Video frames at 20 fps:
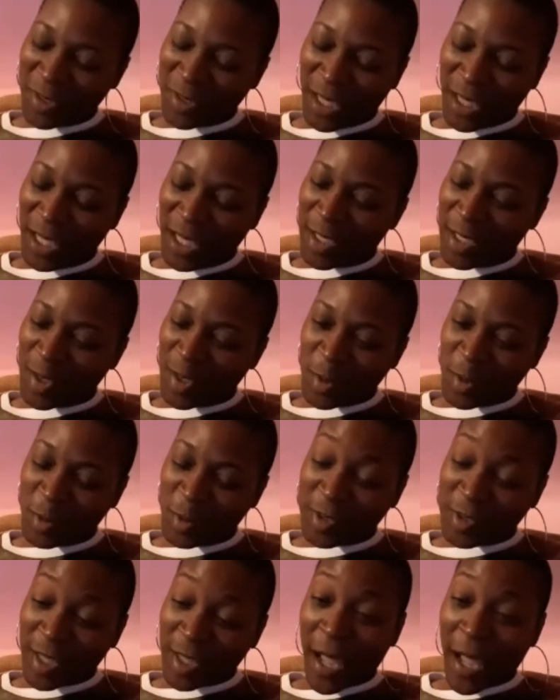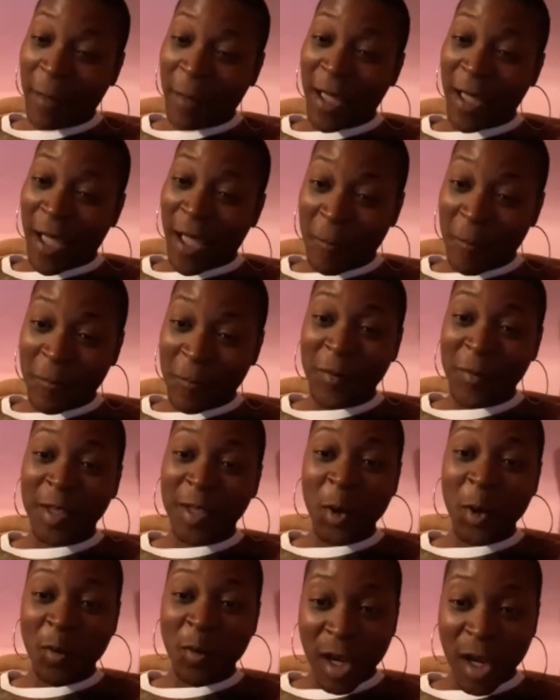thank you. So I'm a
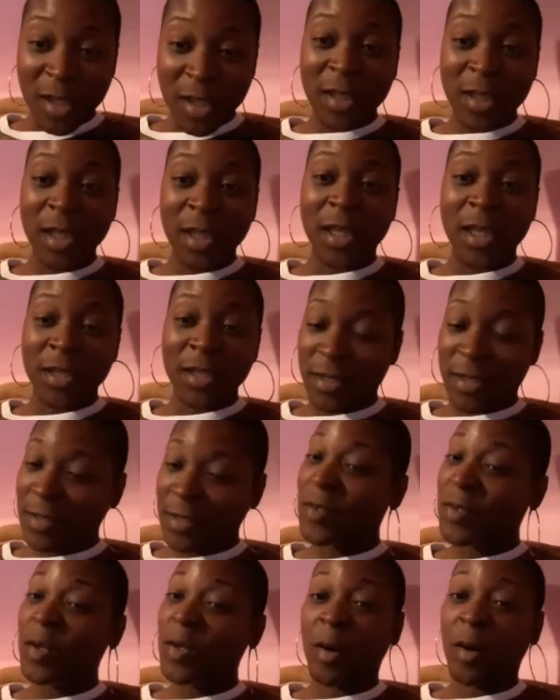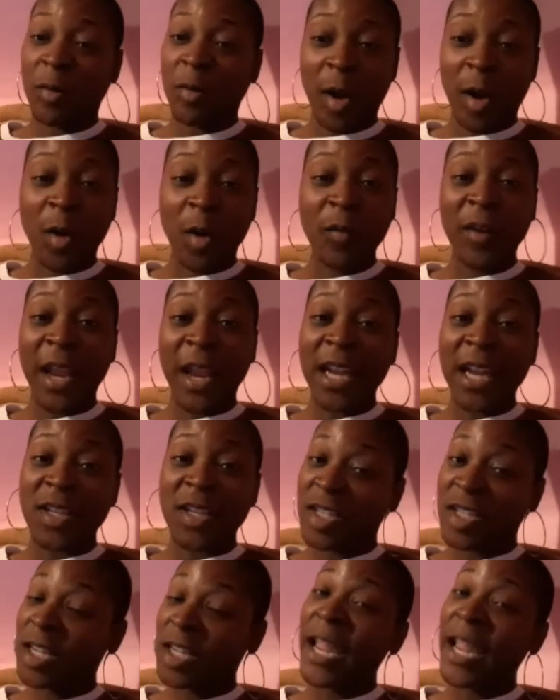little rusty because, COVID had us
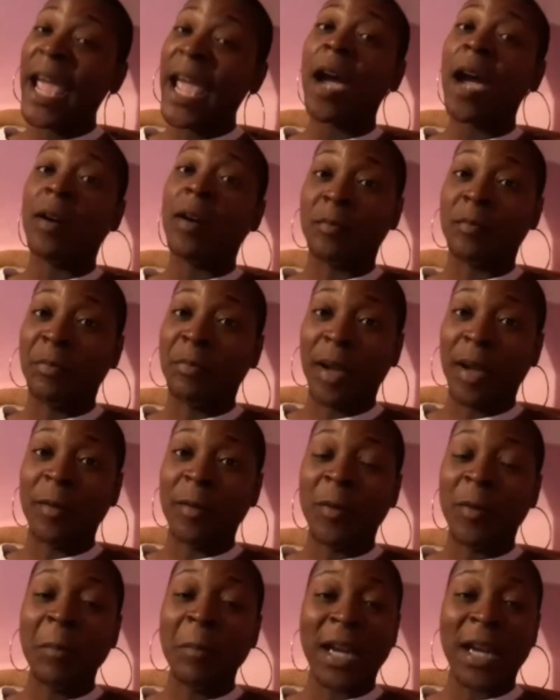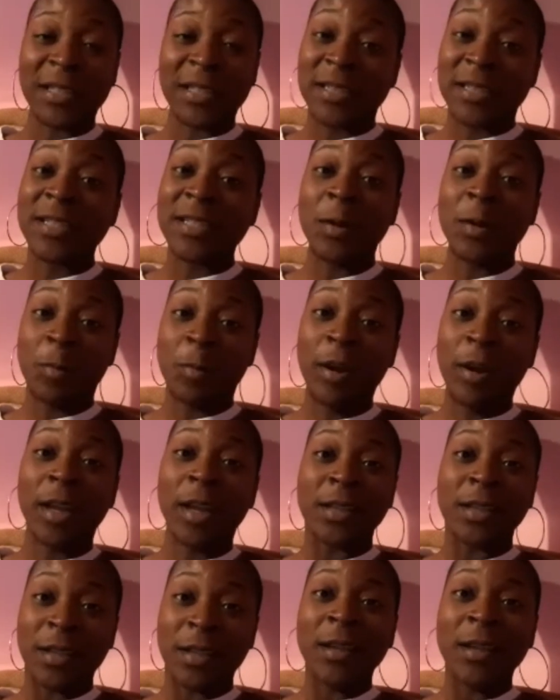shut down. But we about to see what
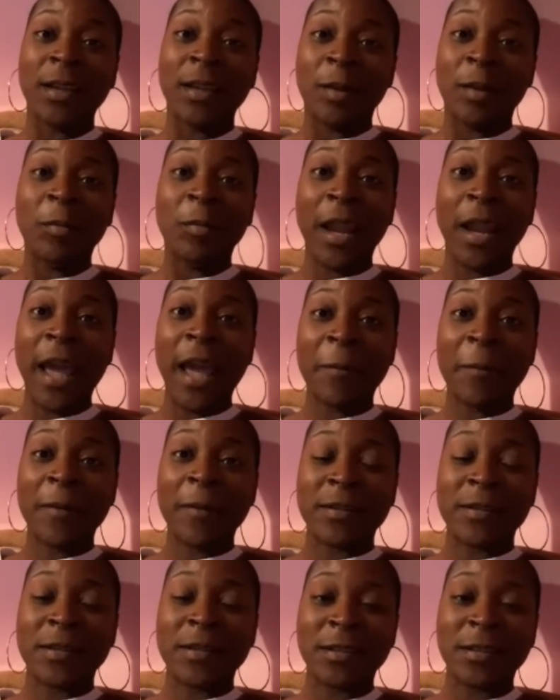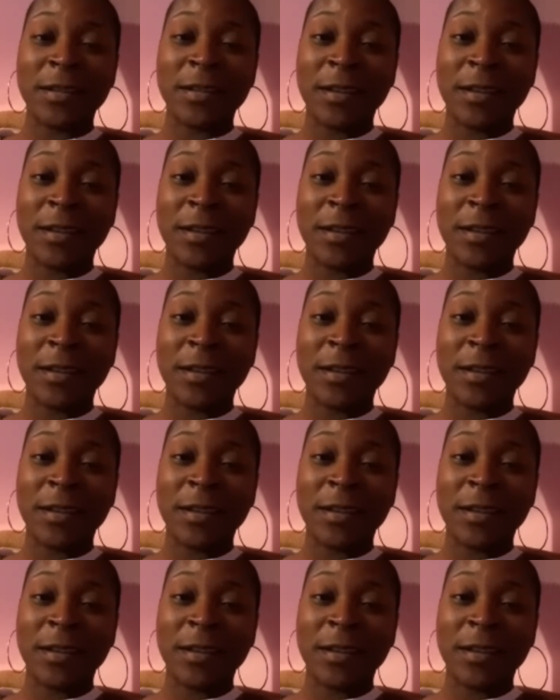happens.